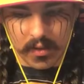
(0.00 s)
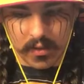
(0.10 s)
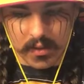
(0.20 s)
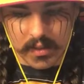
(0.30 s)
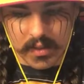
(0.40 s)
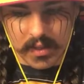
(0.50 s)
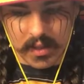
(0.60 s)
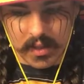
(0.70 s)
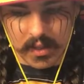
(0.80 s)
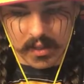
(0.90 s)
You can
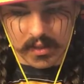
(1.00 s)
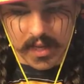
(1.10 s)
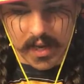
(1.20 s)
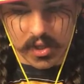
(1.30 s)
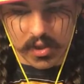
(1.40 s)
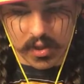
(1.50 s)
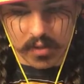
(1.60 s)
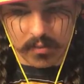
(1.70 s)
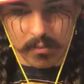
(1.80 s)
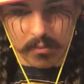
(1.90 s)
see the
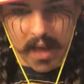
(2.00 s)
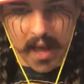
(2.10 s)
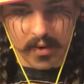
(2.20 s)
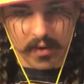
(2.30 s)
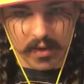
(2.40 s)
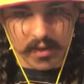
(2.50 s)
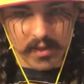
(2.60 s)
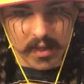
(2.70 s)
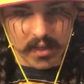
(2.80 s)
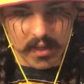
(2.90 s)
texture pattern
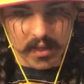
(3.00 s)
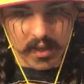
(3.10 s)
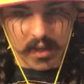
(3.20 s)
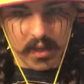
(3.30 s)
in